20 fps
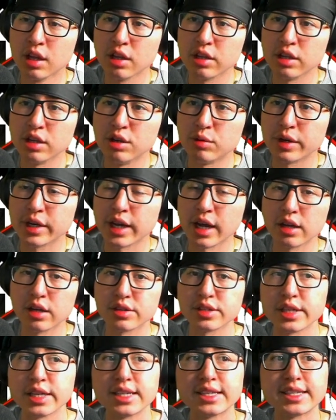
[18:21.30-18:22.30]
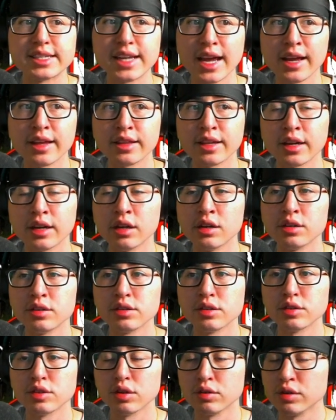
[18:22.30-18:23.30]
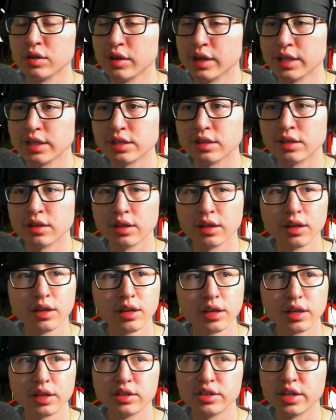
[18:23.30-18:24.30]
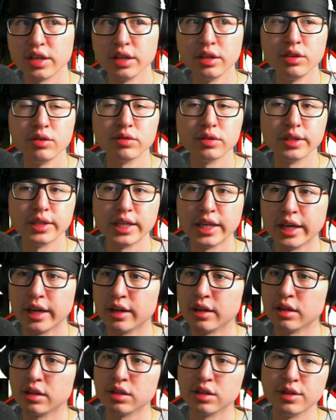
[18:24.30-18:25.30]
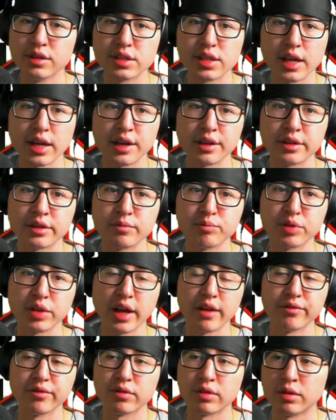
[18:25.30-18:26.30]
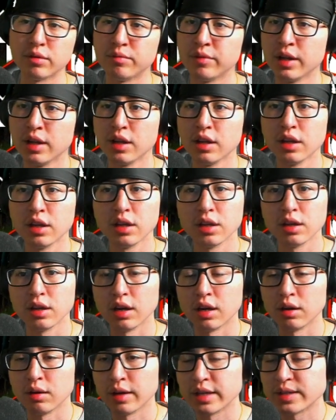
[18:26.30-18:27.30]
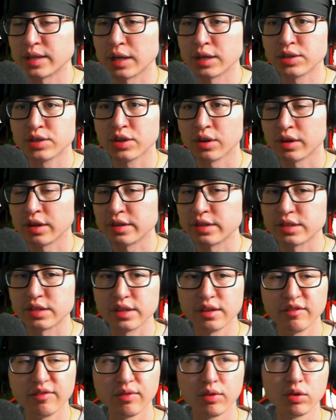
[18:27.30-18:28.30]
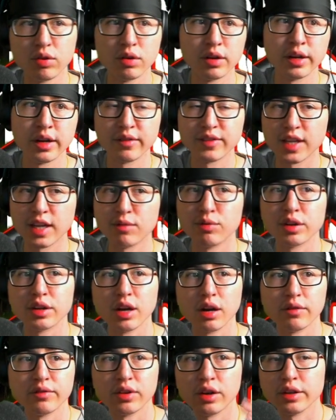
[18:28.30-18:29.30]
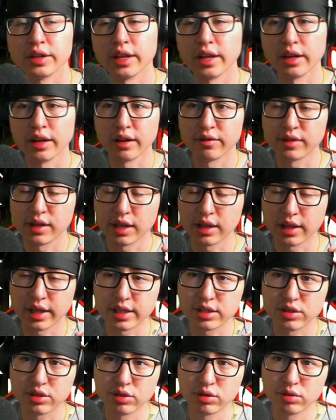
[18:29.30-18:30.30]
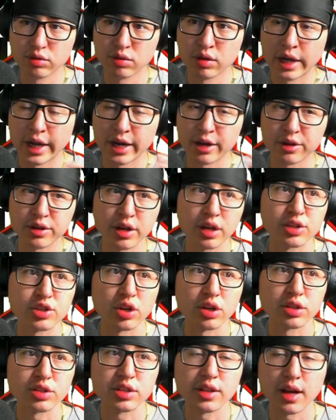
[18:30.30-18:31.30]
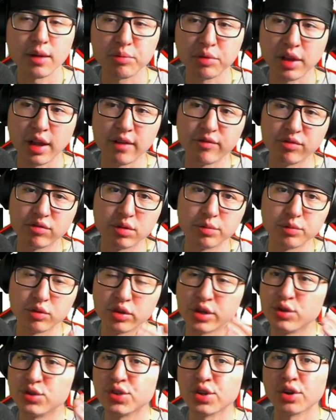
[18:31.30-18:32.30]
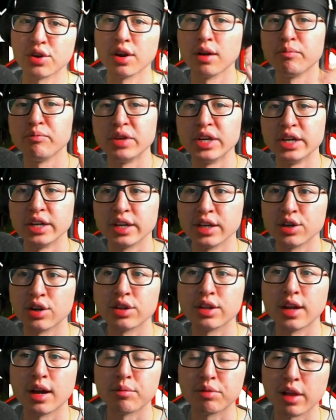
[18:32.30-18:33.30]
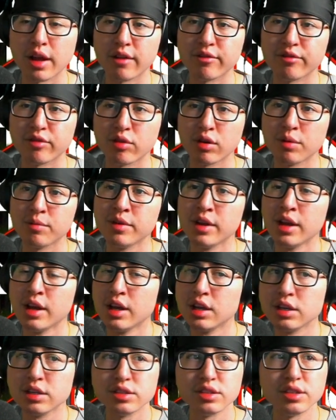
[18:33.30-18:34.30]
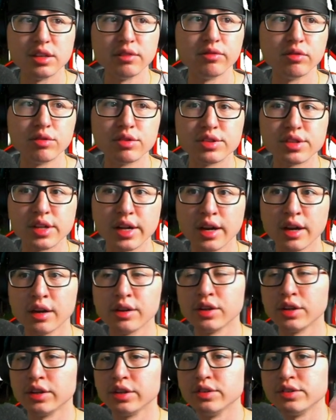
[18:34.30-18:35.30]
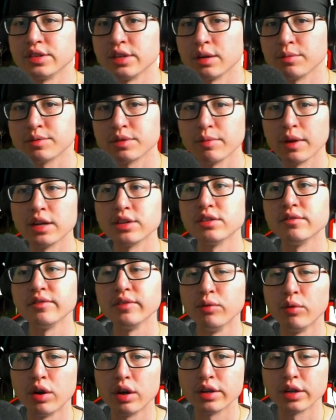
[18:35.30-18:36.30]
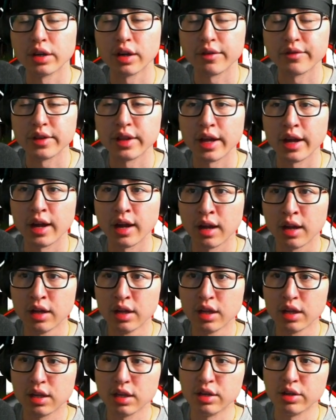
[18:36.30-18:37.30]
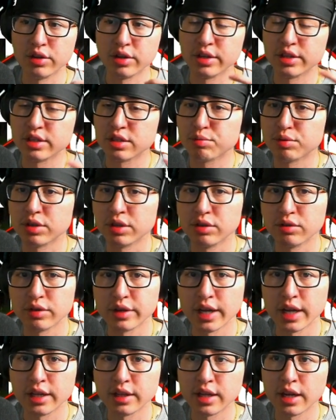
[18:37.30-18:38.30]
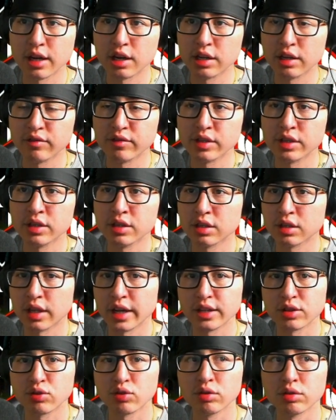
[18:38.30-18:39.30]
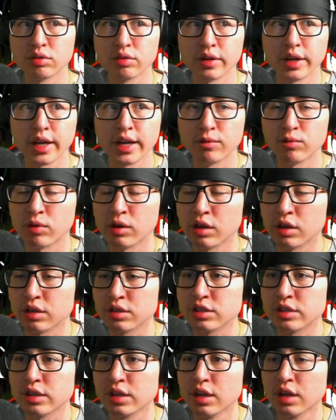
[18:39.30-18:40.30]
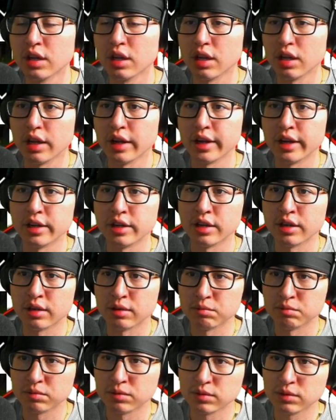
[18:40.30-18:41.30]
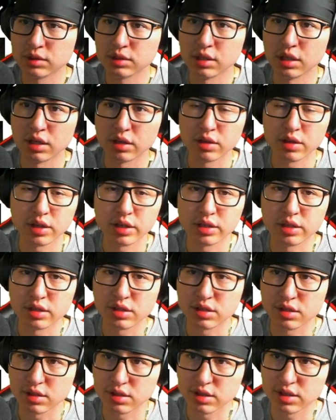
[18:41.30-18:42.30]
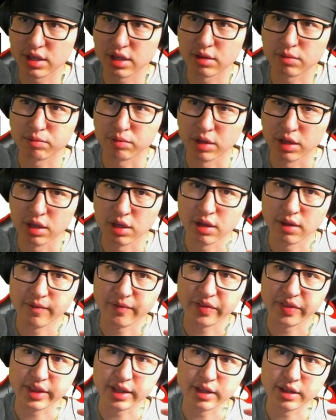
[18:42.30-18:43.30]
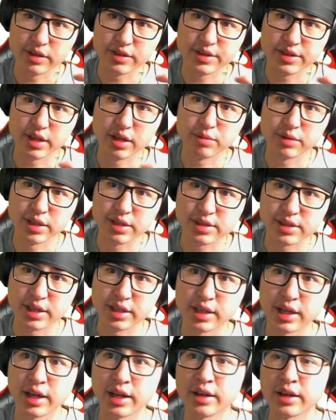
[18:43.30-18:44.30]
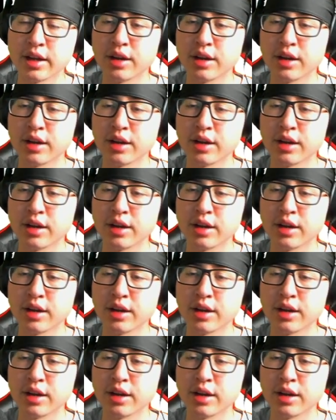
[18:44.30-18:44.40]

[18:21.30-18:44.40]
With Kalos, they stay there, so you can continually use that platform as edge guarding C4. If they recover on that, if they like to air dodge onto that platform or use their up B to get on that platform, C4 is there. You can use an up smash if you want to cover that. You can just put a grenade there. Even light throw grenade works, and you can just set up things like that.